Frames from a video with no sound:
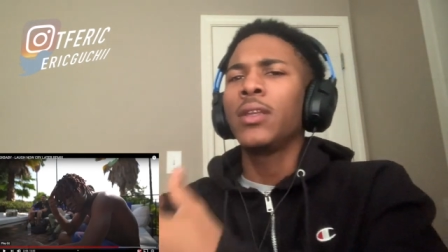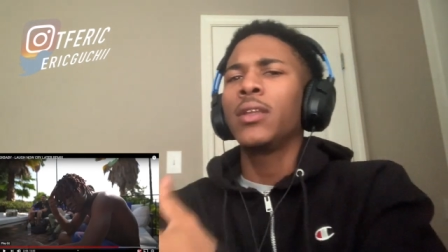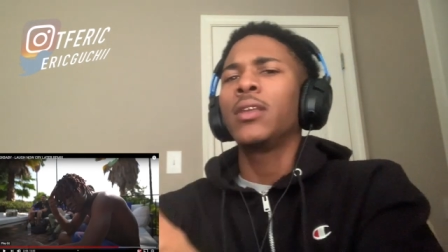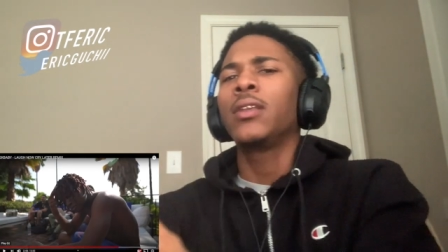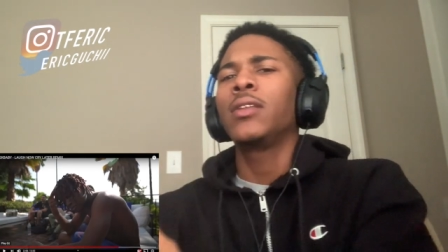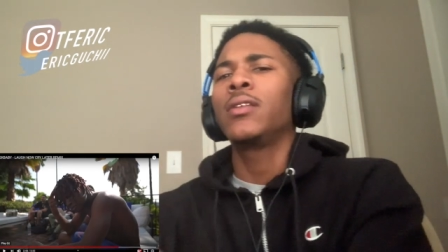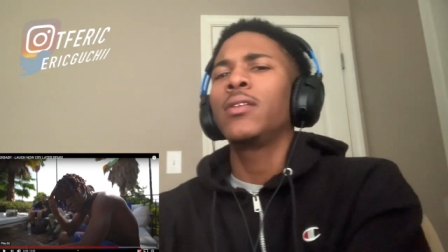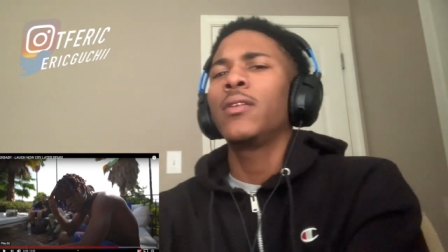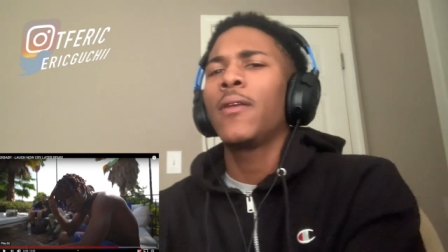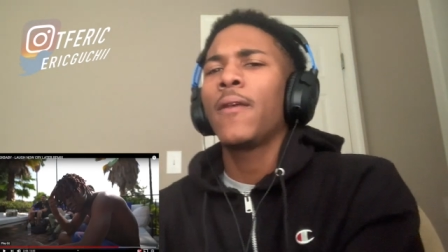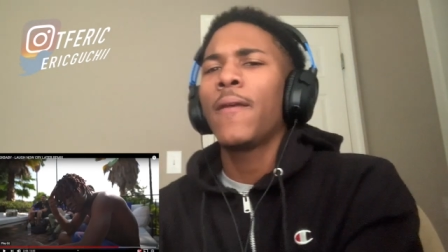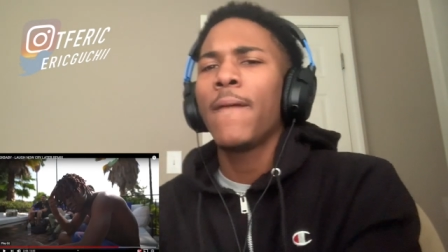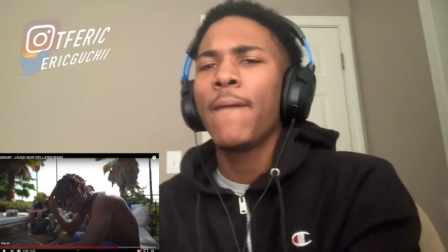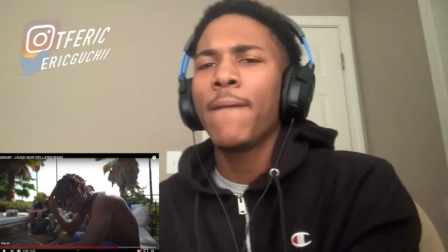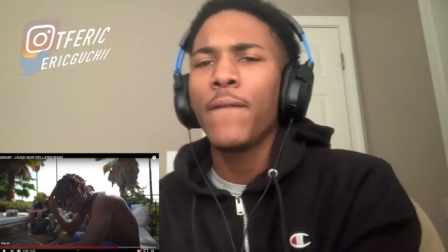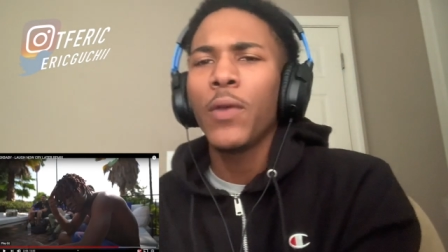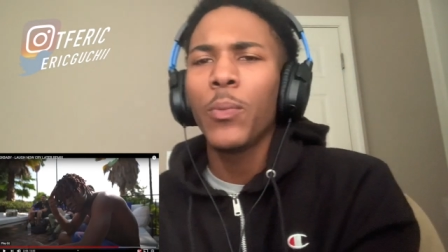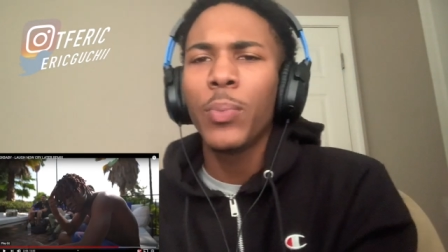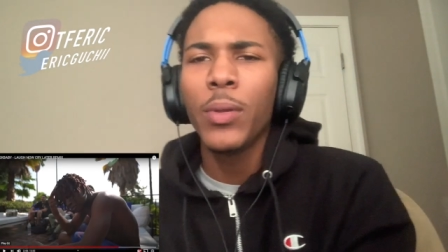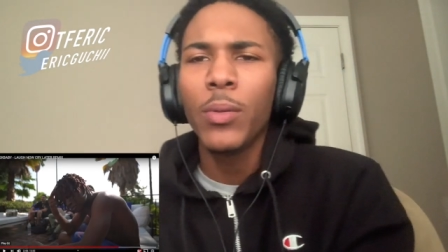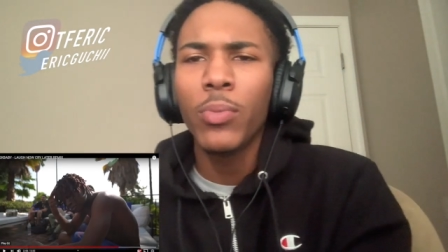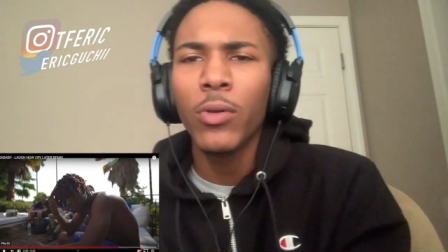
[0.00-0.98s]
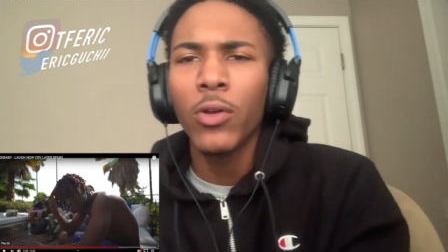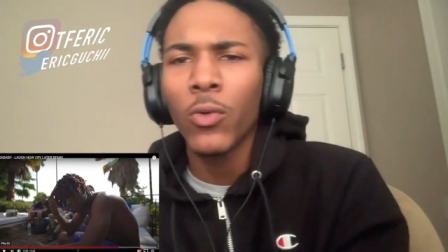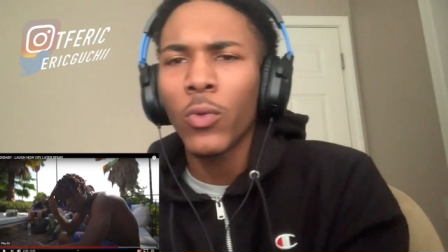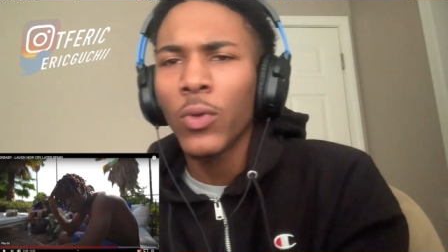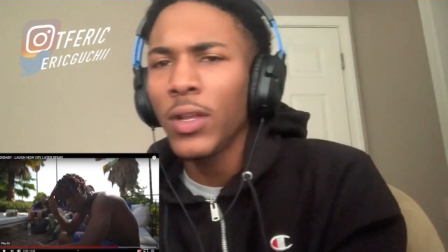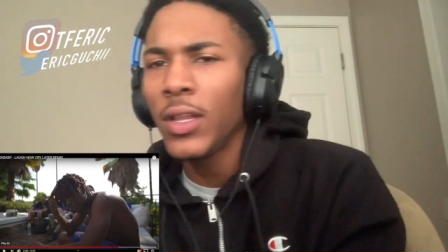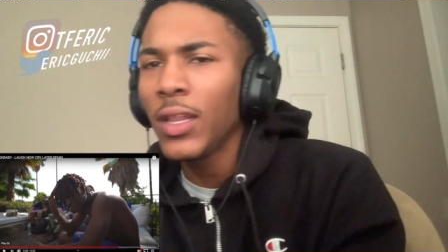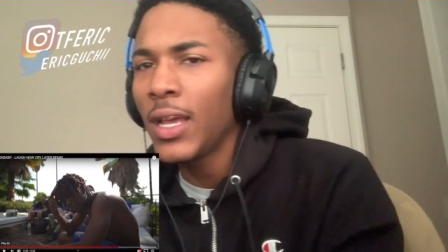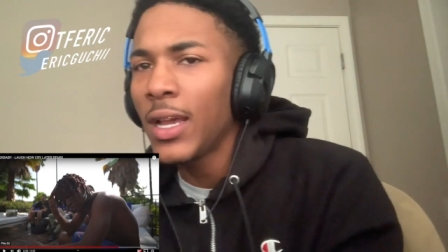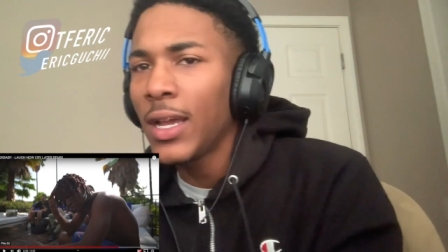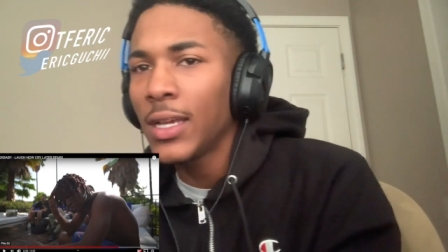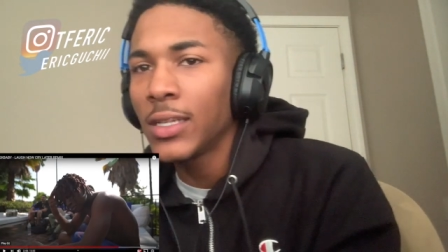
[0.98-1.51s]
And for people to
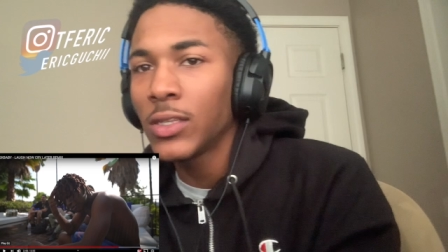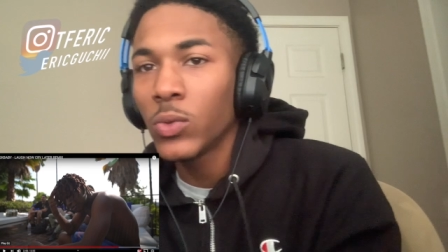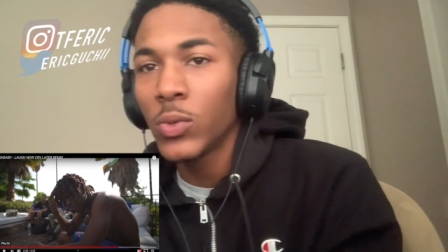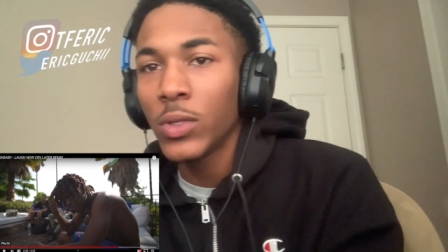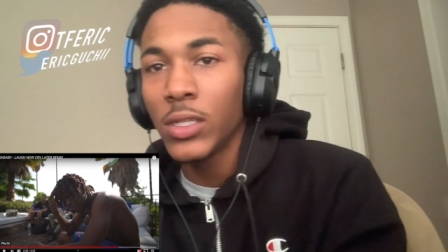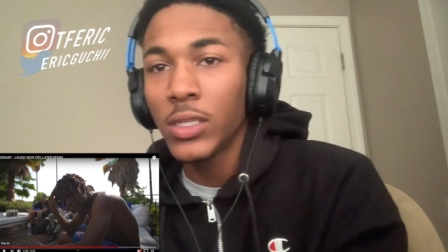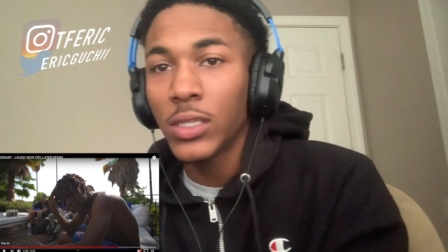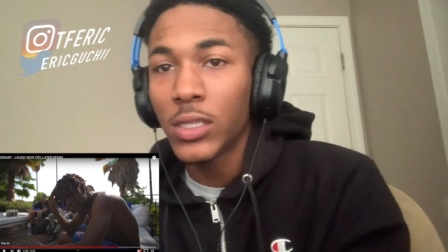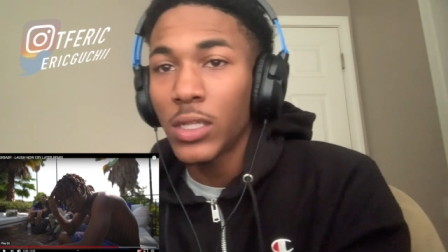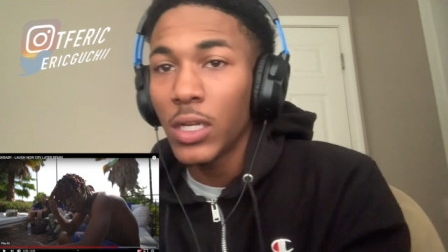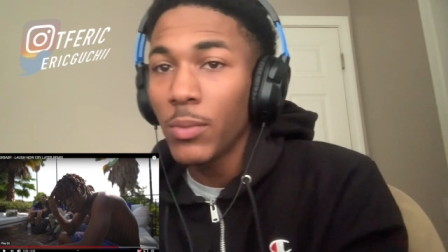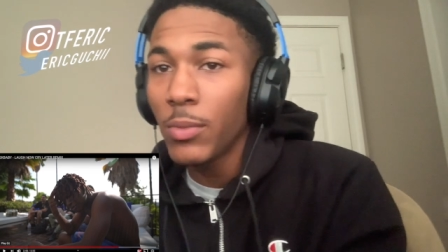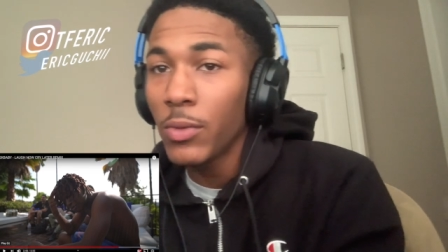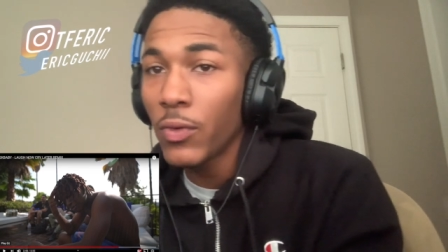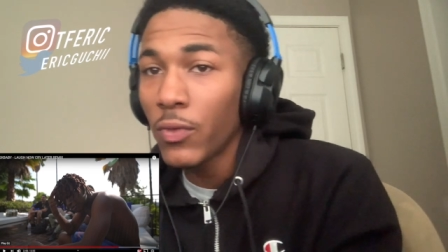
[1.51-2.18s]
realize where he's coming